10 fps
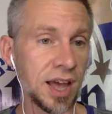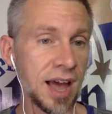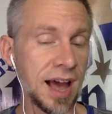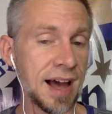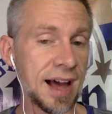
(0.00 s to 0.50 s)

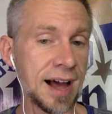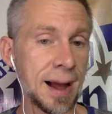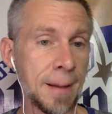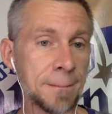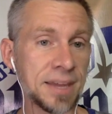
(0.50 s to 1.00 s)

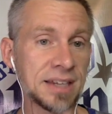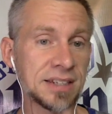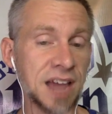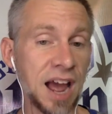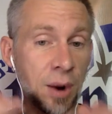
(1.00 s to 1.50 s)

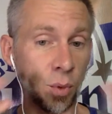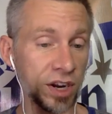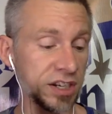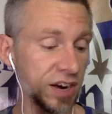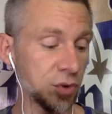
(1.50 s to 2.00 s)
And I
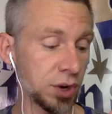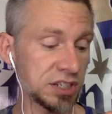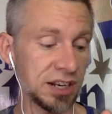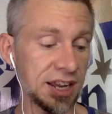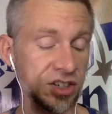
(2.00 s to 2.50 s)
wanted everyone
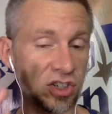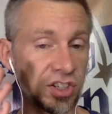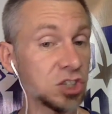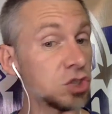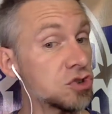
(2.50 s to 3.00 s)
to let
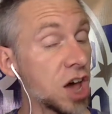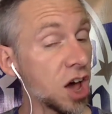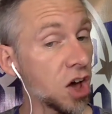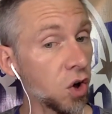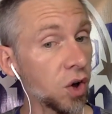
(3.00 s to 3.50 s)
you
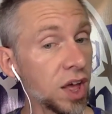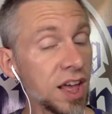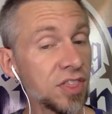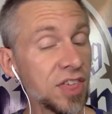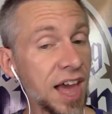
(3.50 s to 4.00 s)
know
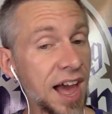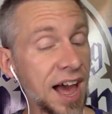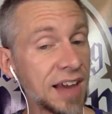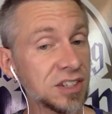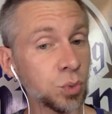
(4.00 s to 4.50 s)

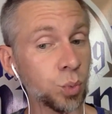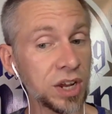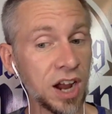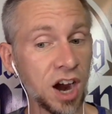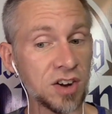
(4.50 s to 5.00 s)
that
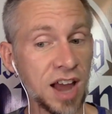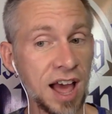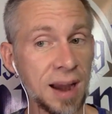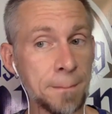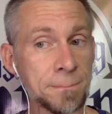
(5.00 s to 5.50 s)
we are
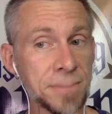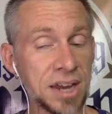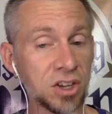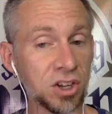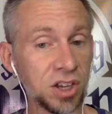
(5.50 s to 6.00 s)
not
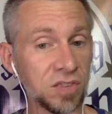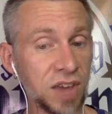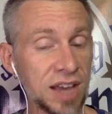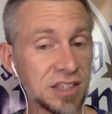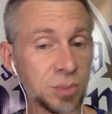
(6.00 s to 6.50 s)
medical
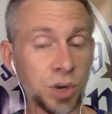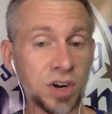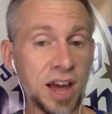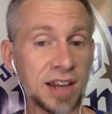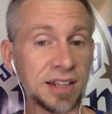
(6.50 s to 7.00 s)
advice. We are
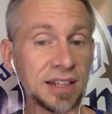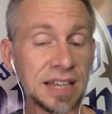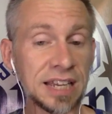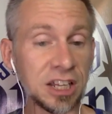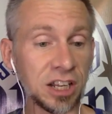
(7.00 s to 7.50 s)
not
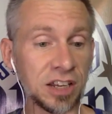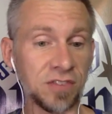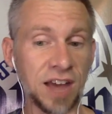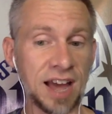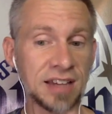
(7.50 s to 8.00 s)
legal
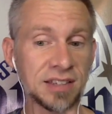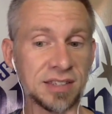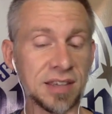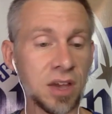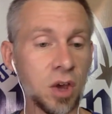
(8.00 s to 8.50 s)

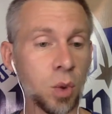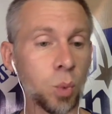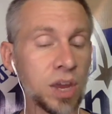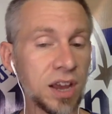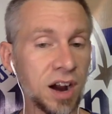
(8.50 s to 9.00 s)
advice.
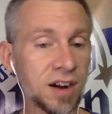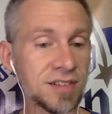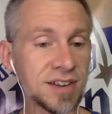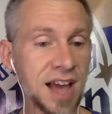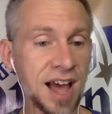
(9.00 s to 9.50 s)
We are
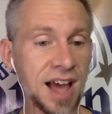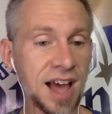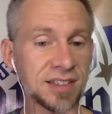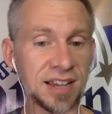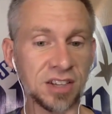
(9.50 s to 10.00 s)
not
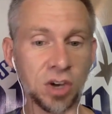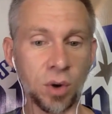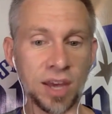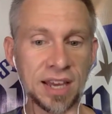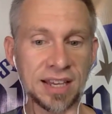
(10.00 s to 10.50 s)

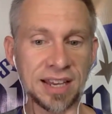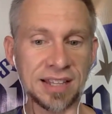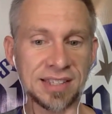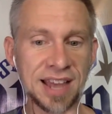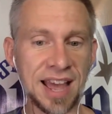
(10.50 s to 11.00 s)
going
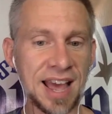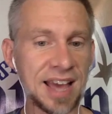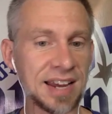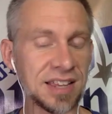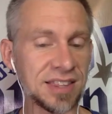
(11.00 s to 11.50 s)
against
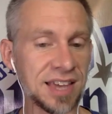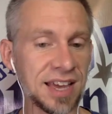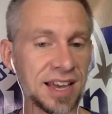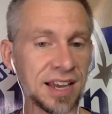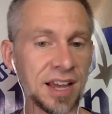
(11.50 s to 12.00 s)

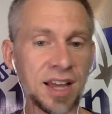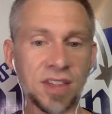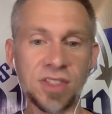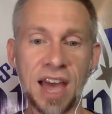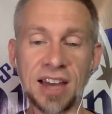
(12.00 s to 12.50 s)
anything
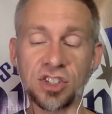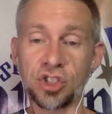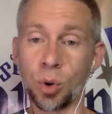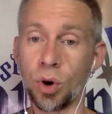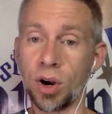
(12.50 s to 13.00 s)
that
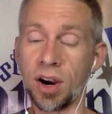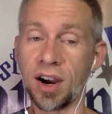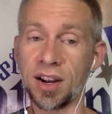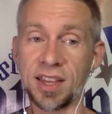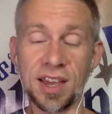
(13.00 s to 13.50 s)

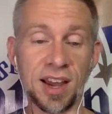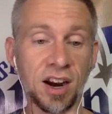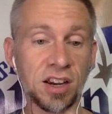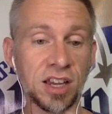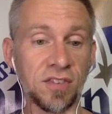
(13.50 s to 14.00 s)
your
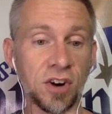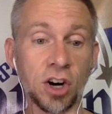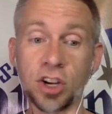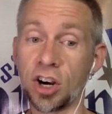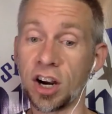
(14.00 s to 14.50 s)
caregiver
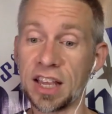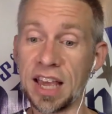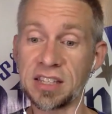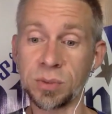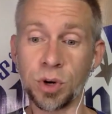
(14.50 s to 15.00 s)
or your
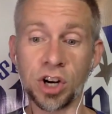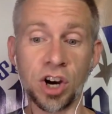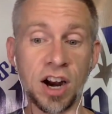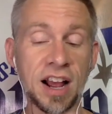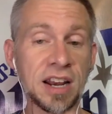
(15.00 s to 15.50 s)
caseworker
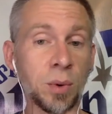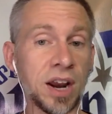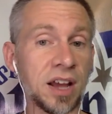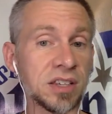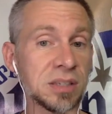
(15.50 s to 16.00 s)
or anyone
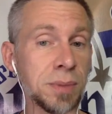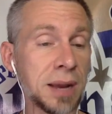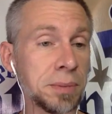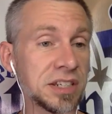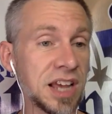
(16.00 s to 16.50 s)
else
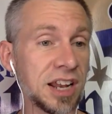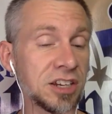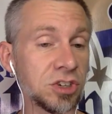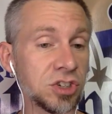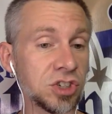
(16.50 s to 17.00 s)
might be telling
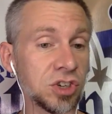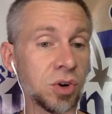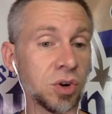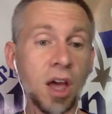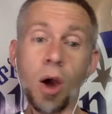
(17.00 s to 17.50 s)
you to do.